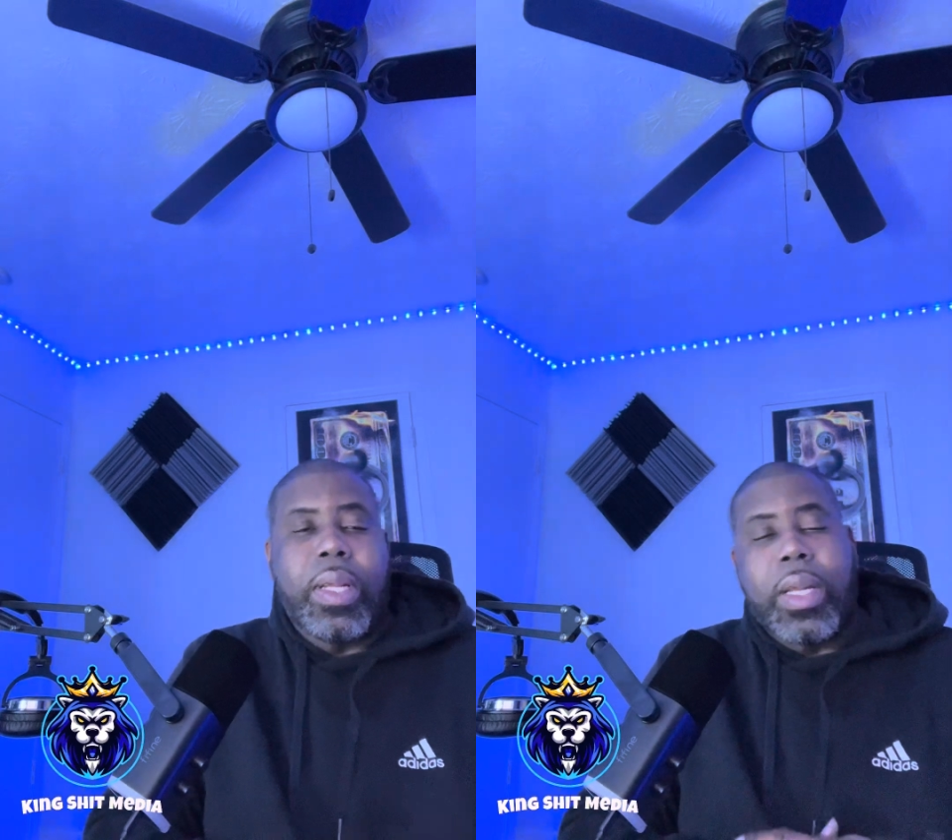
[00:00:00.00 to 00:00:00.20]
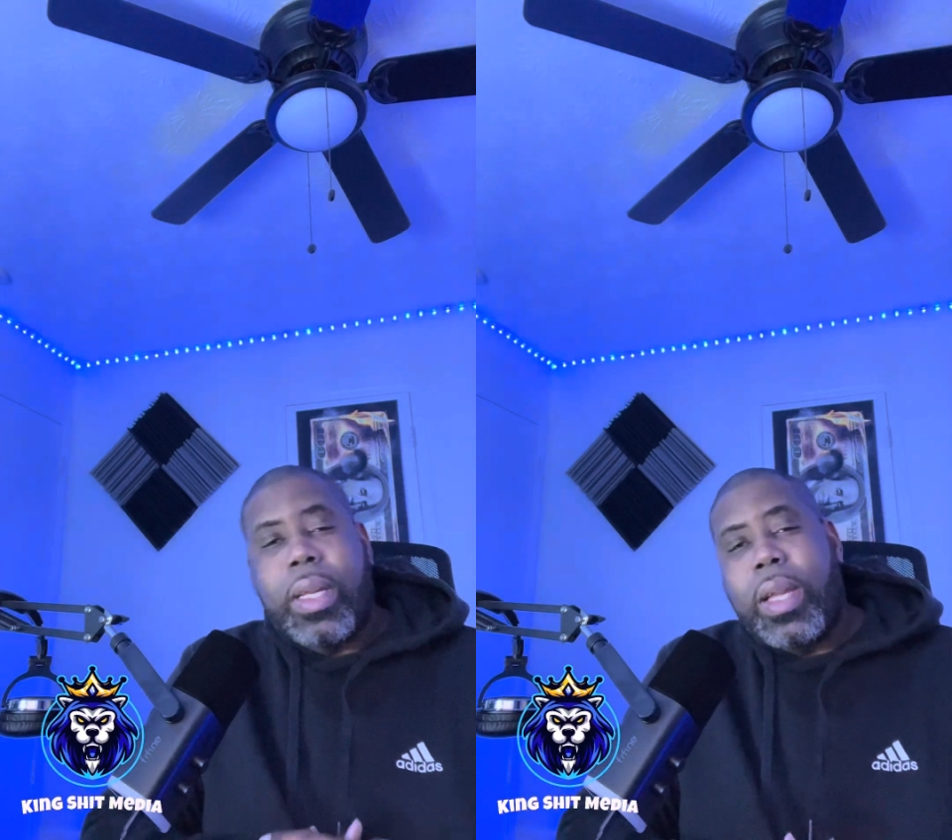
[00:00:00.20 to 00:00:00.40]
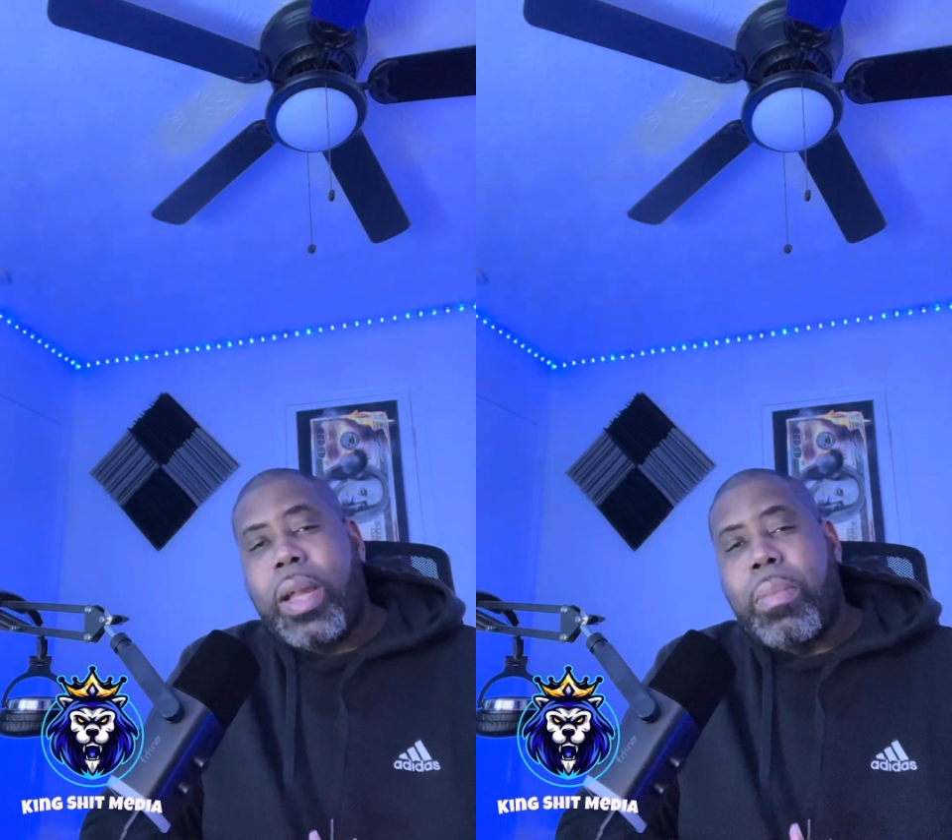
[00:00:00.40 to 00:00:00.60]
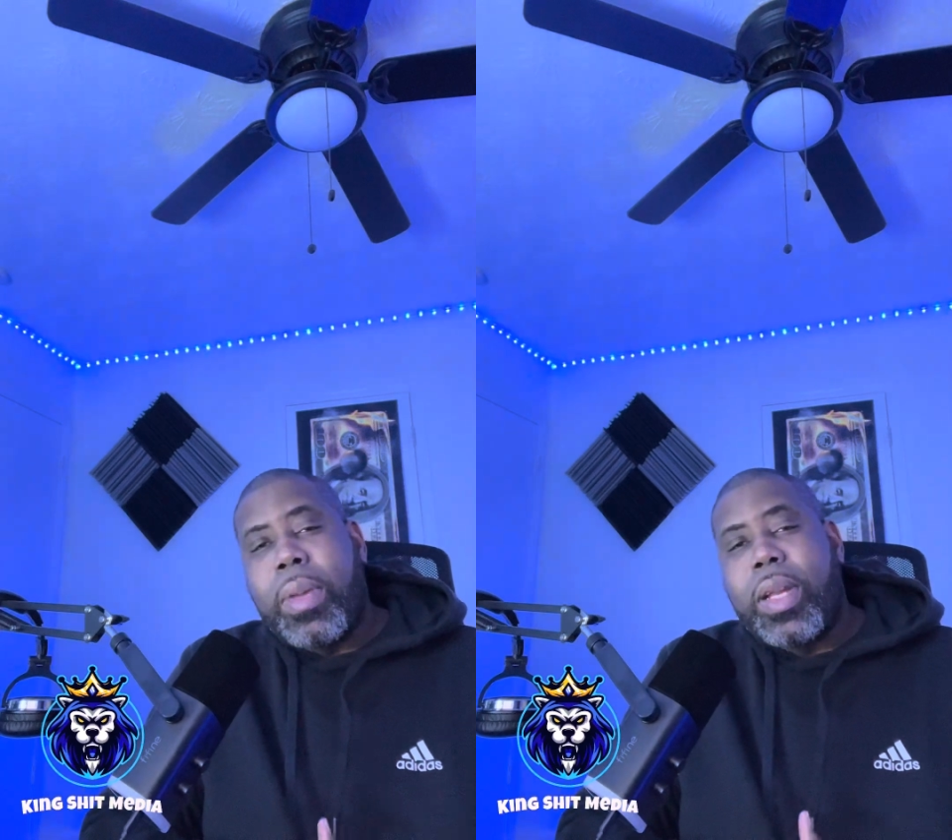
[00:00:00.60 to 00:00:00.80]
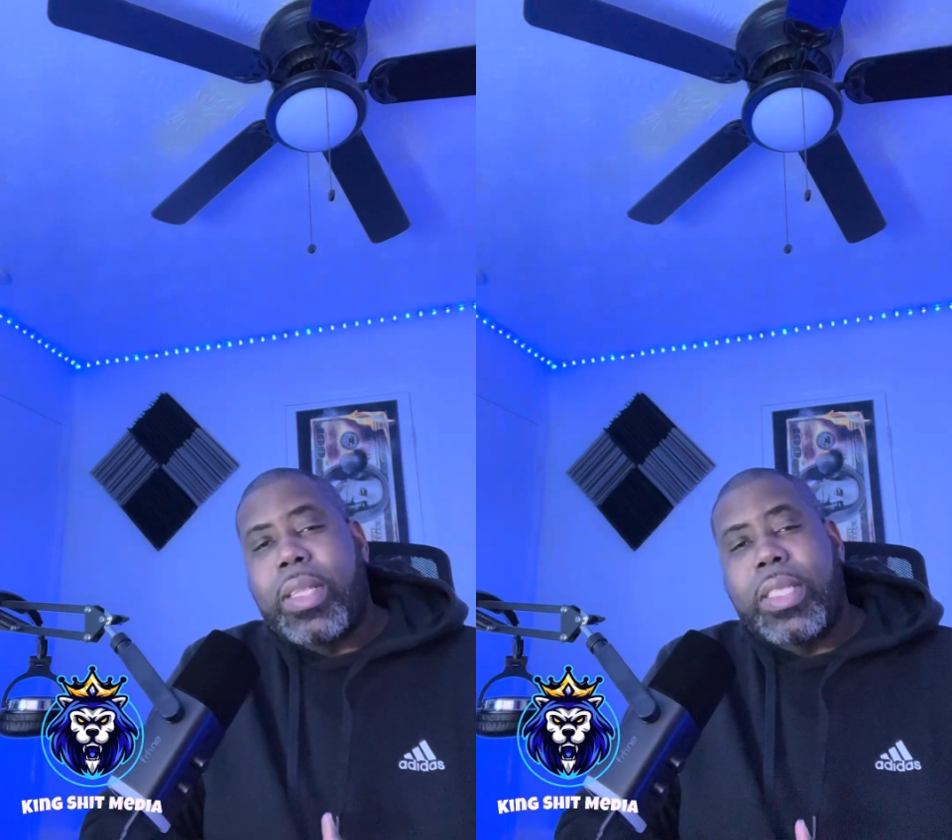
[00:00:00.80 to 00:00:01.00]
A lot of
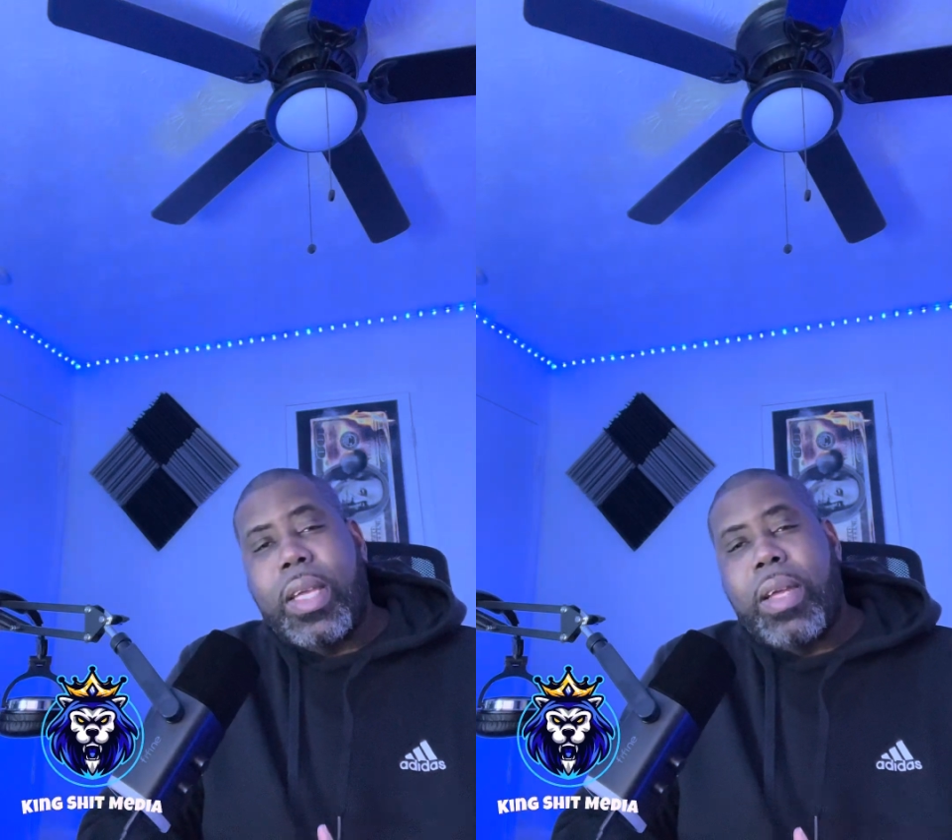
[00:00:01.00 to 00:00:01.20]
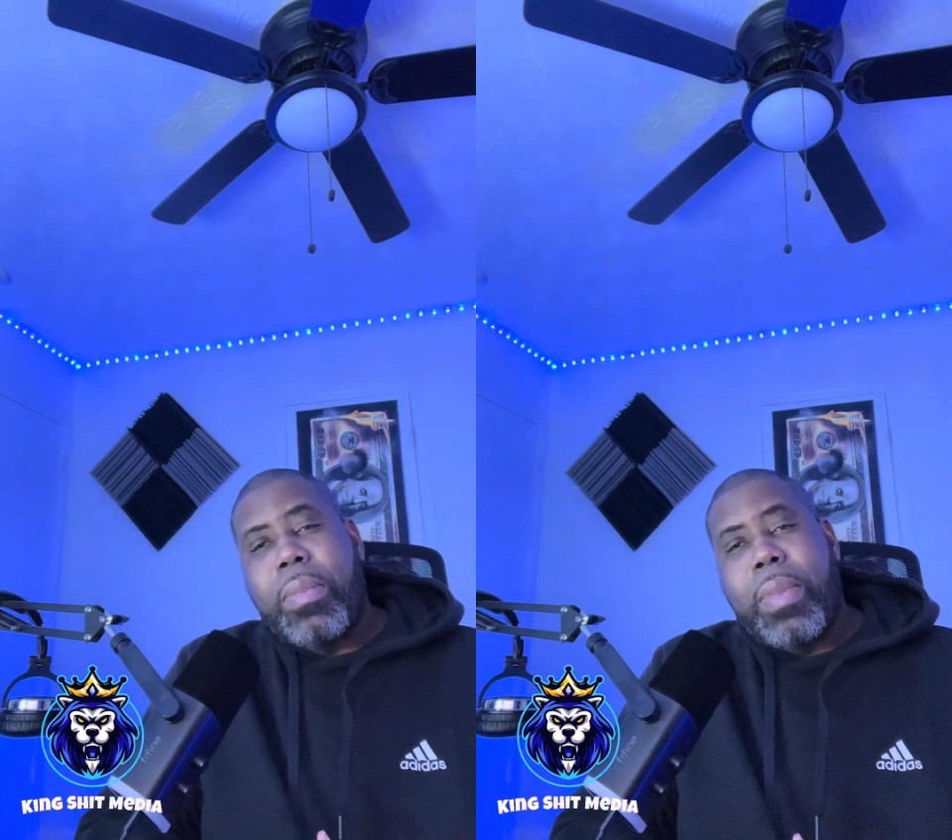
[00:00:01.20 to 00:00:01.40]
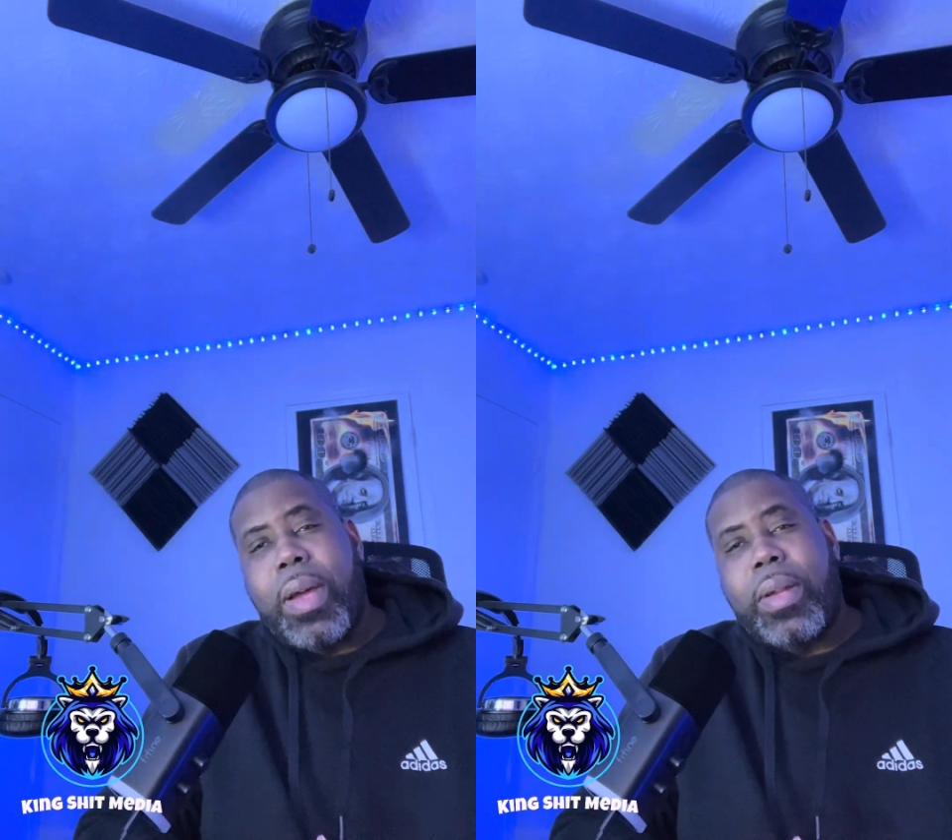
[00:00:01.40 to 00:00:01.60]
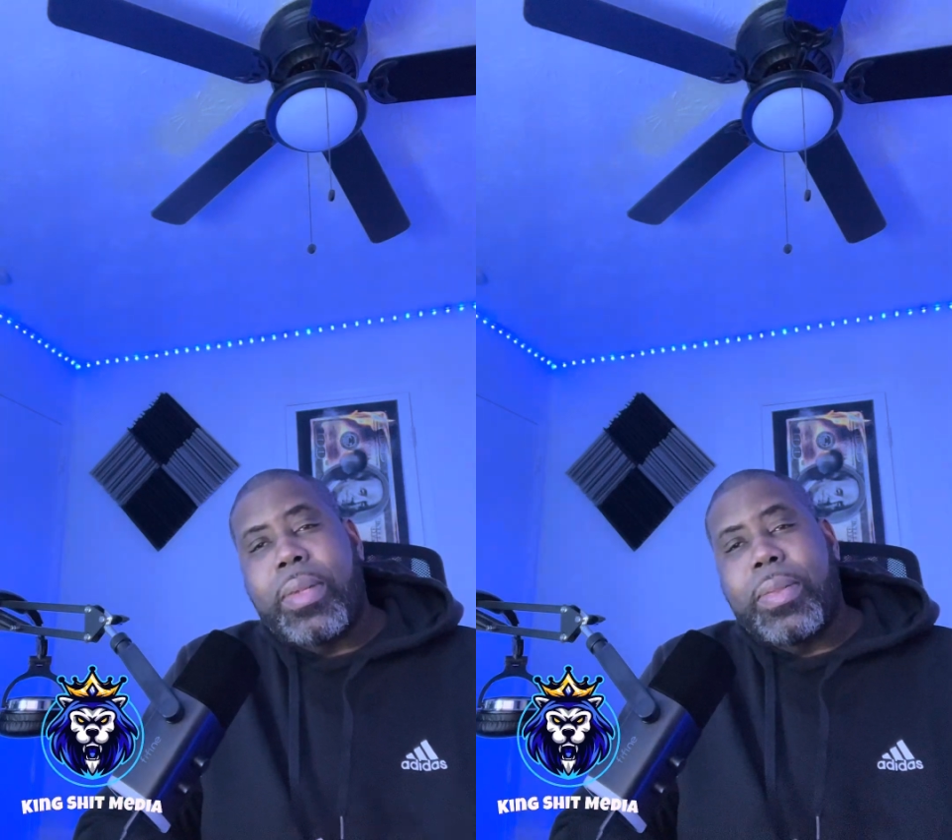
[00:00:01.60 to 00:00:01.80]
men are sad about it.